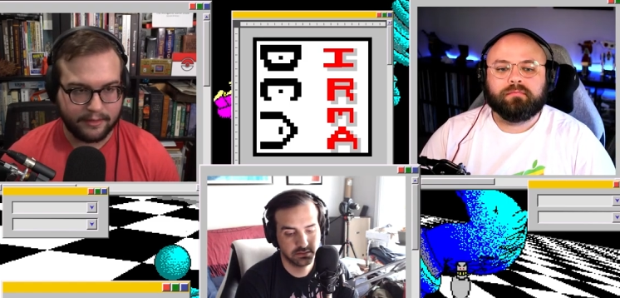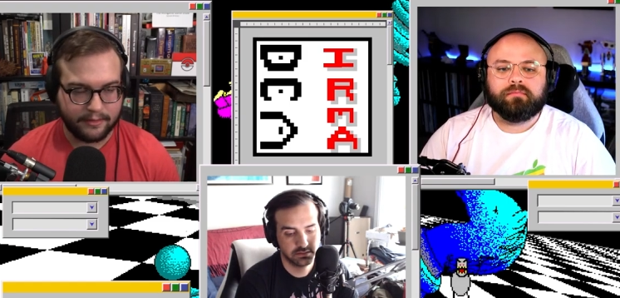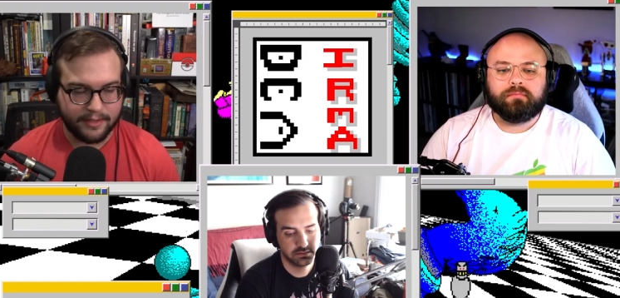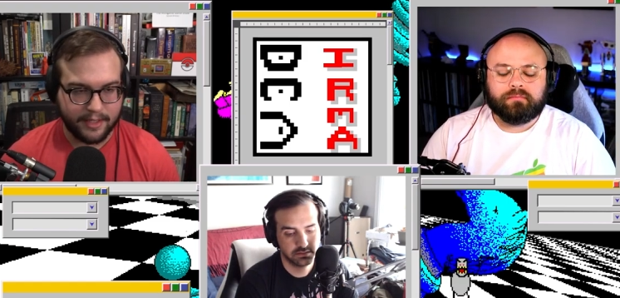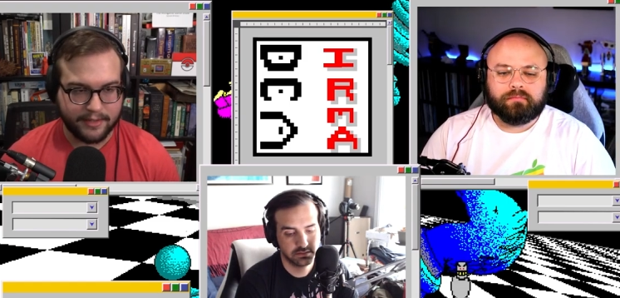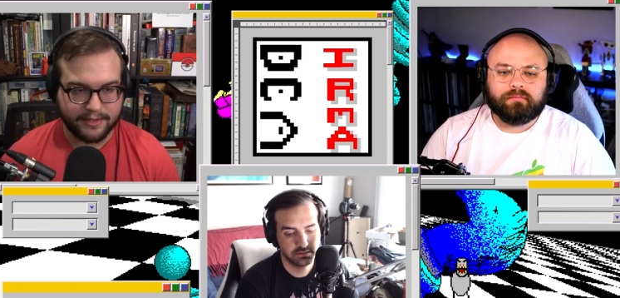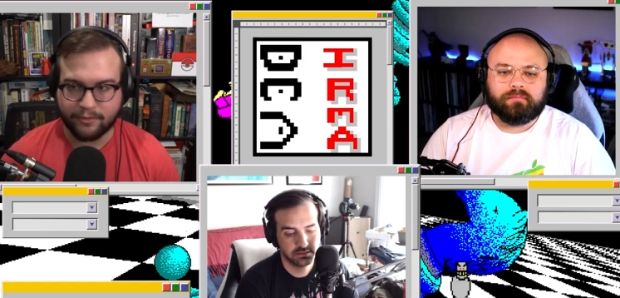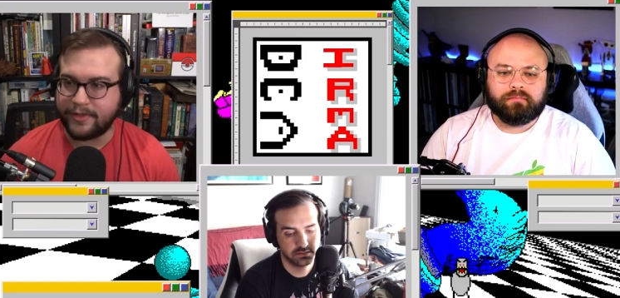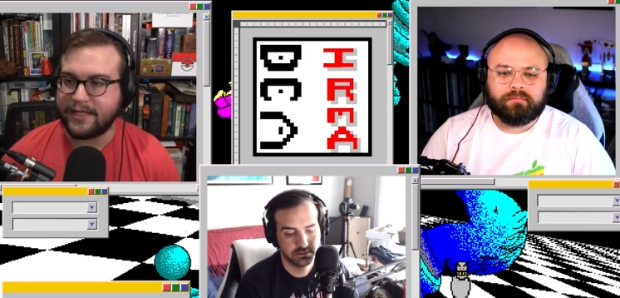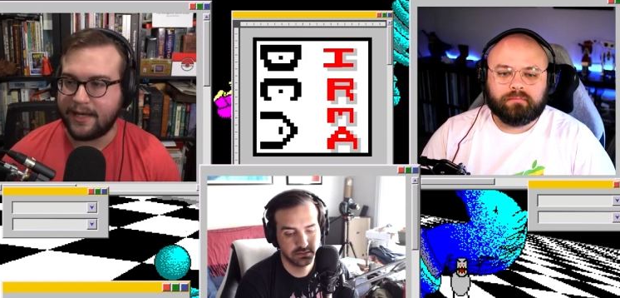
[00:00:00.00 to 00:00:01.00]
Speaker 1: does
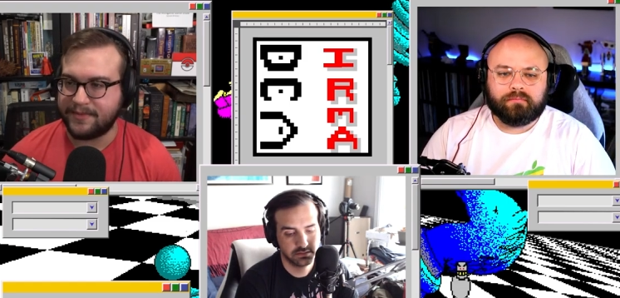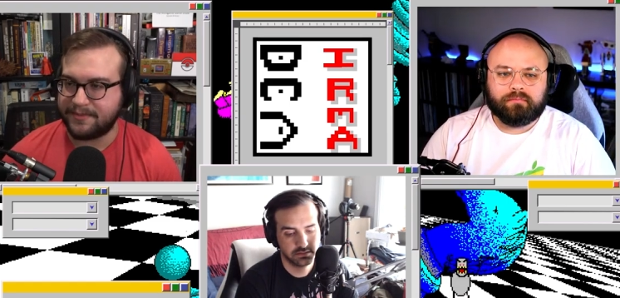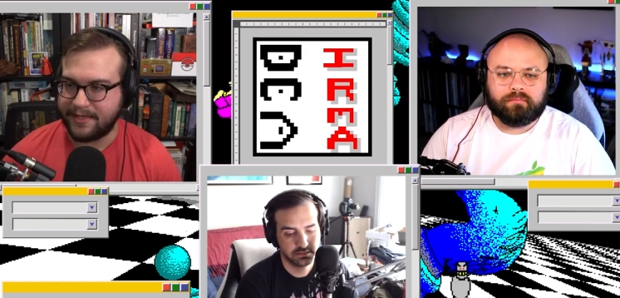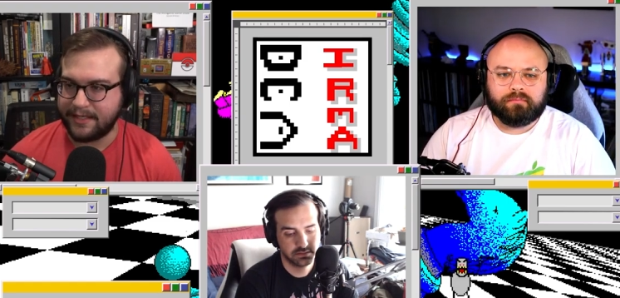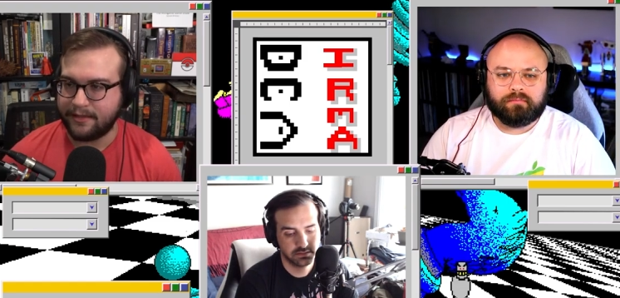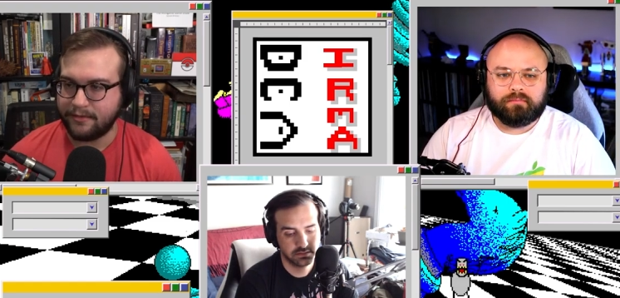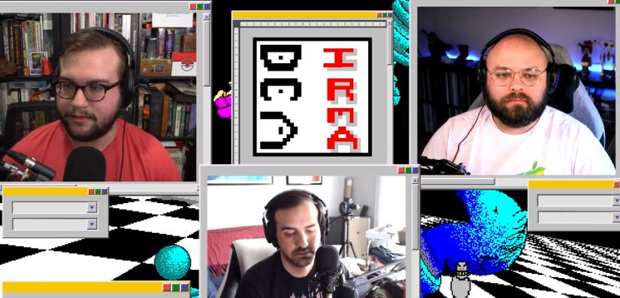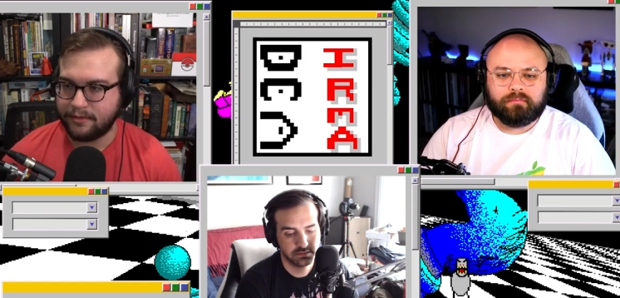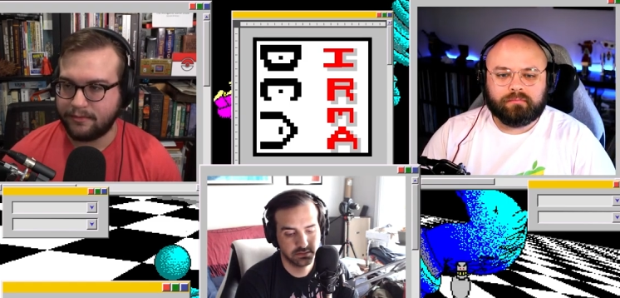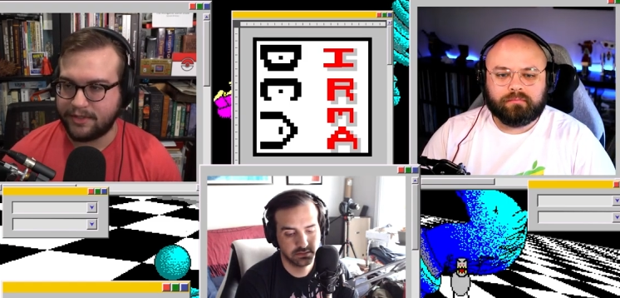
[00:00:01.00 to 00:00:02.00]
three times speed,
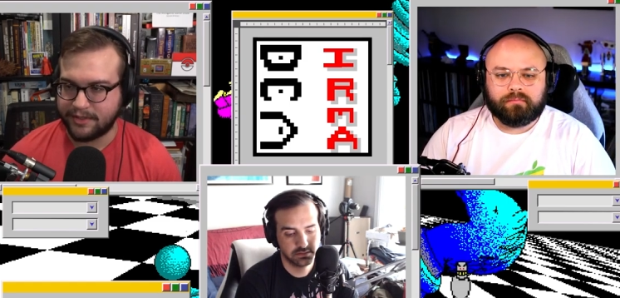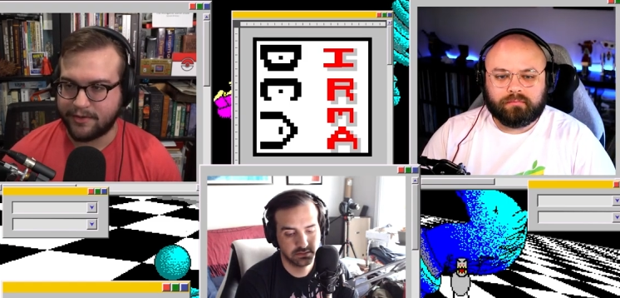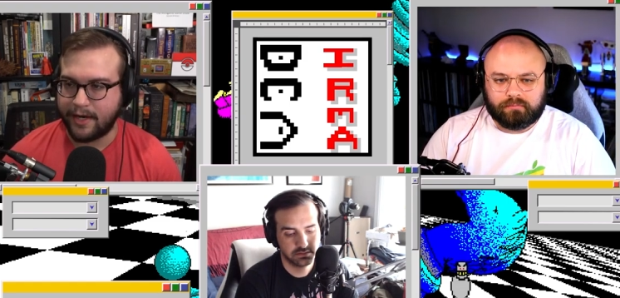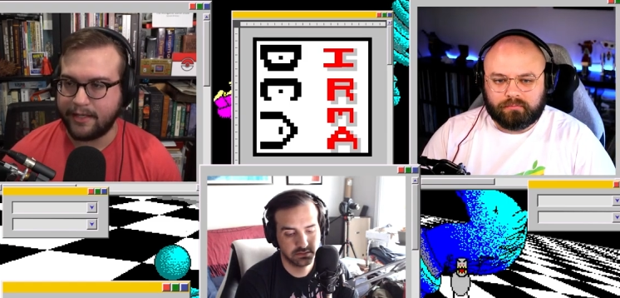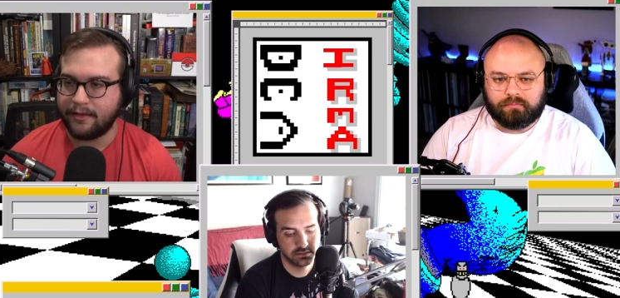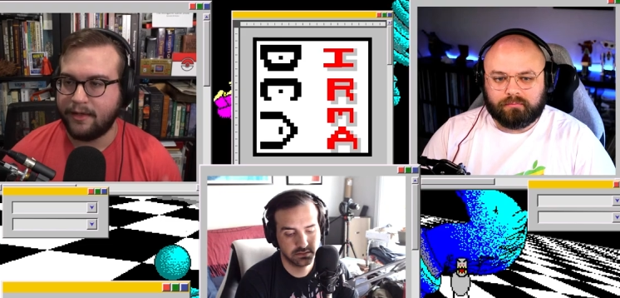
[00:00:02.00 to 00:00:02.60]
which is great.